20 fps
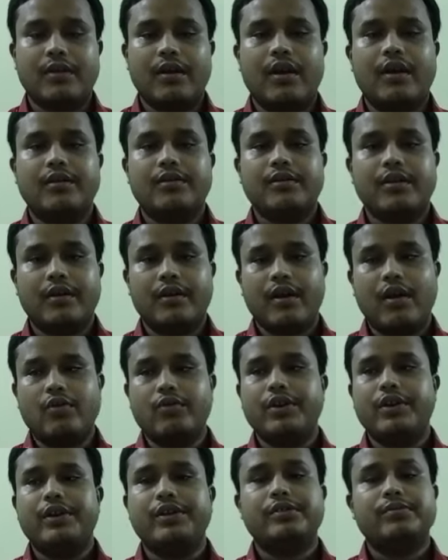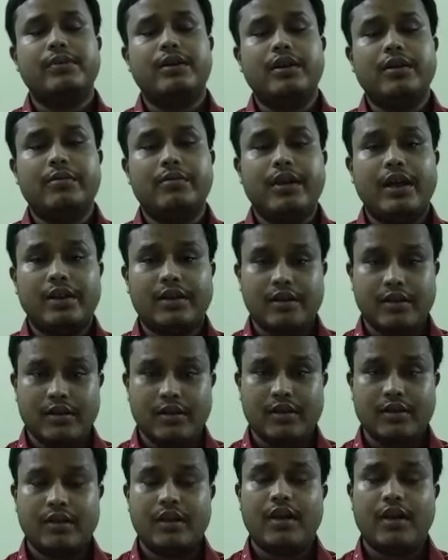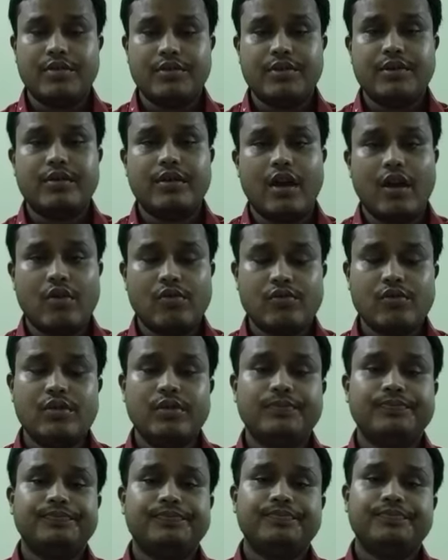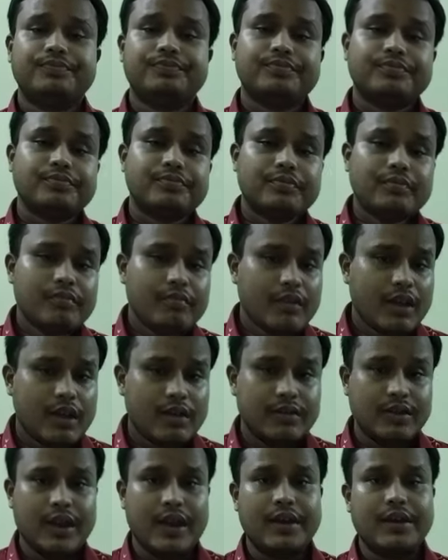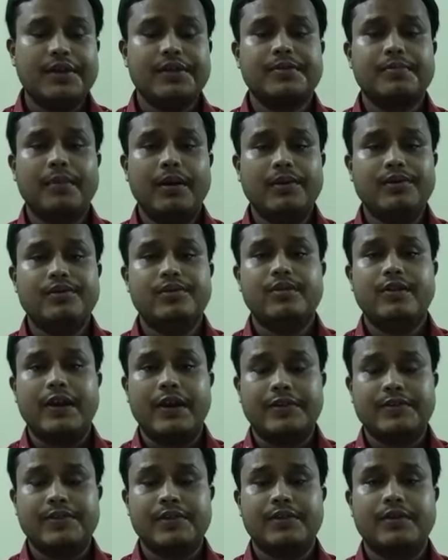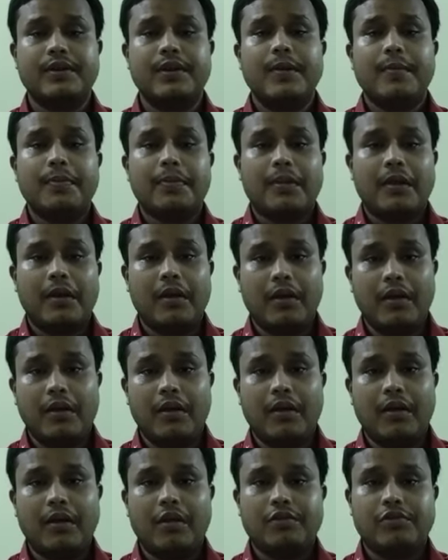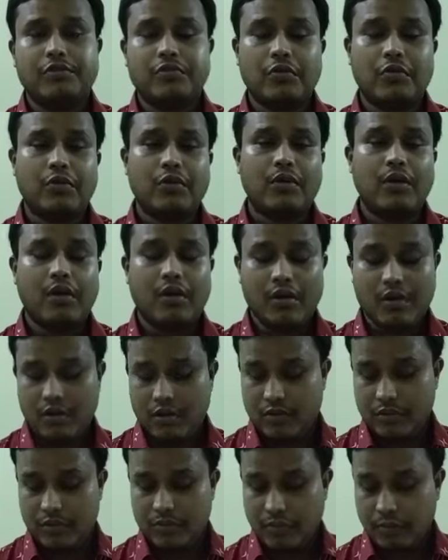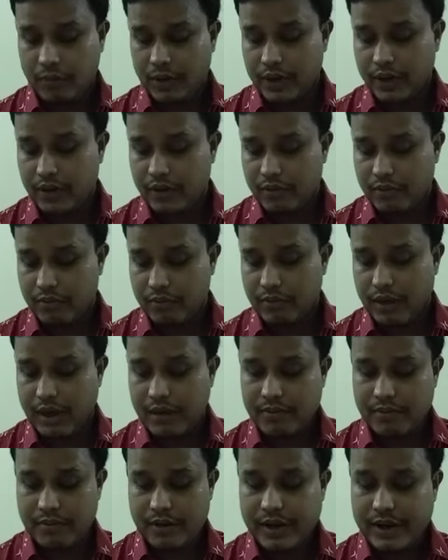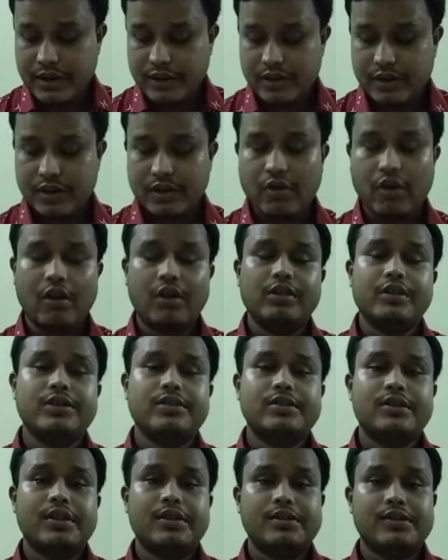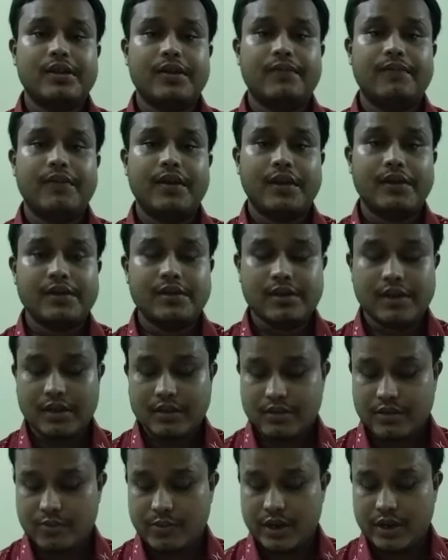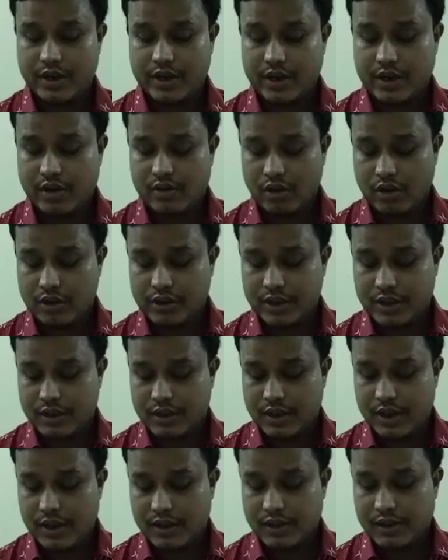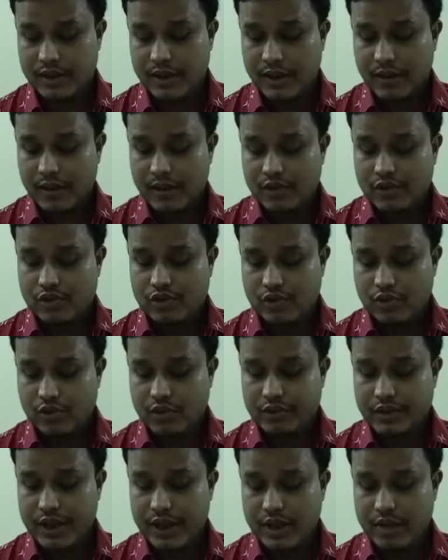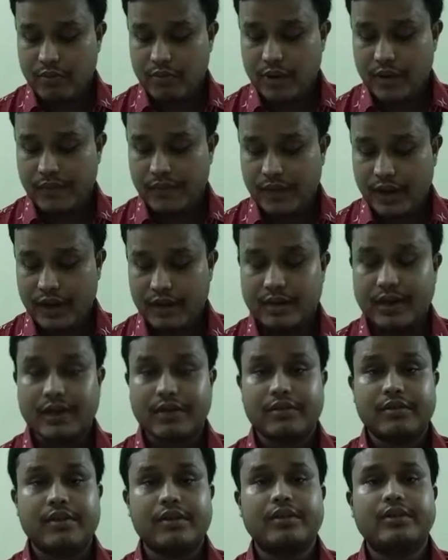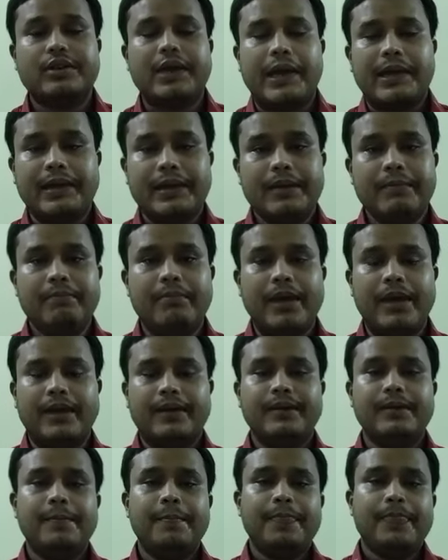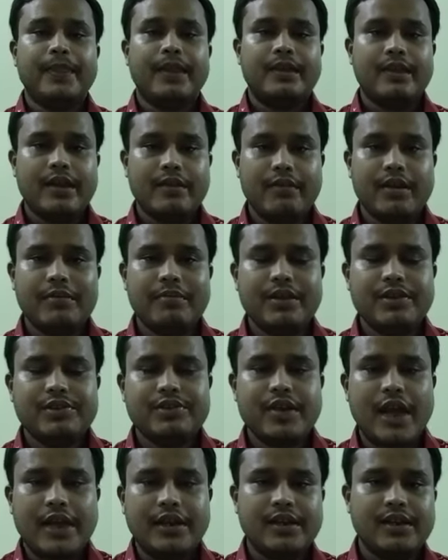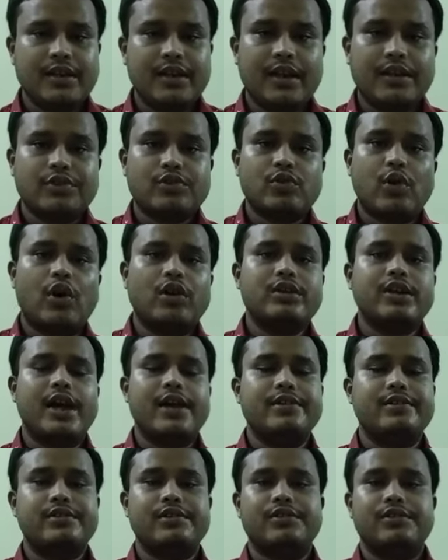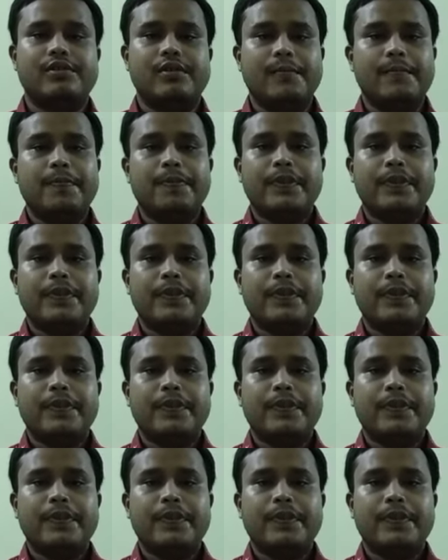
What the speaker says: Underground, it is believed that underground there is much treasure. So we have read in all these things in fairy tales, we read all these things. So there we find that the tiny men, they are very much tiny, they are short heighted.